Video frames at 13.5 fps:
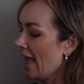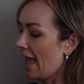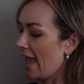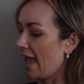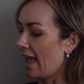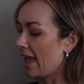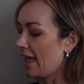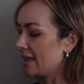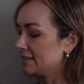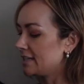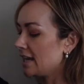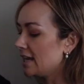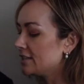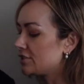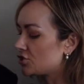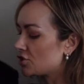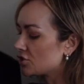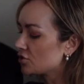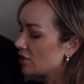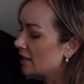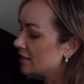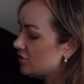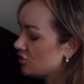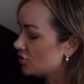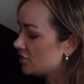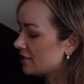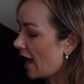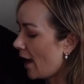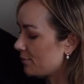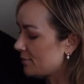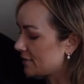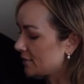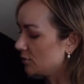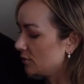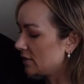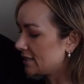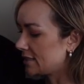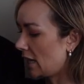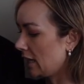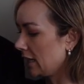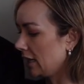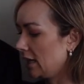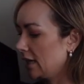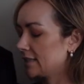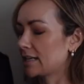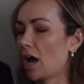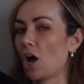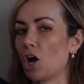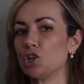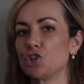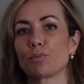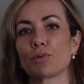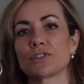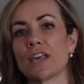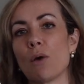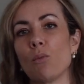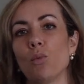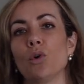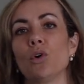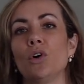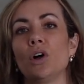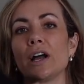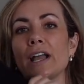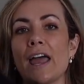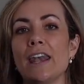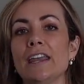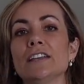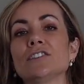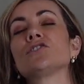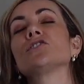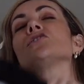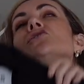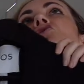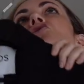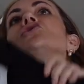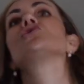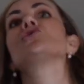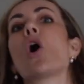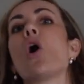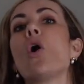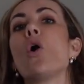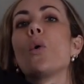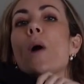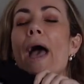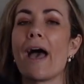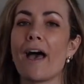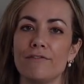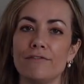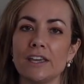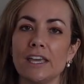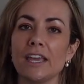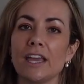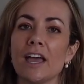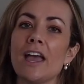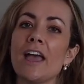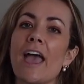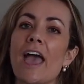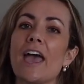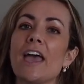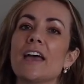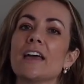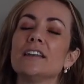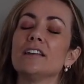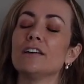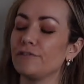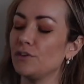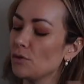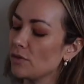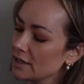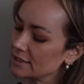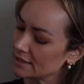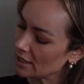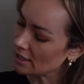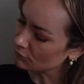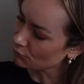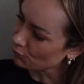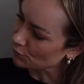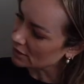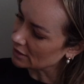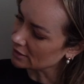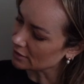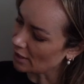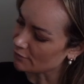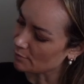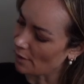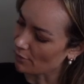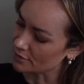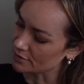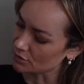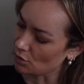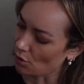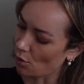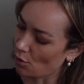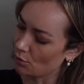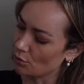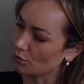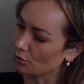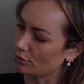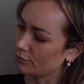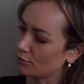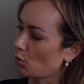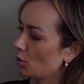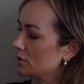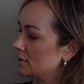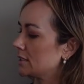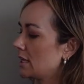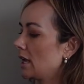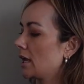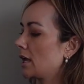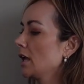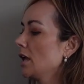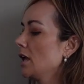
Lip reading: And it's just absolutely stunning. It's 100% wool. Again, it's so heavy. And a few things that I really love about this coat are, of course, like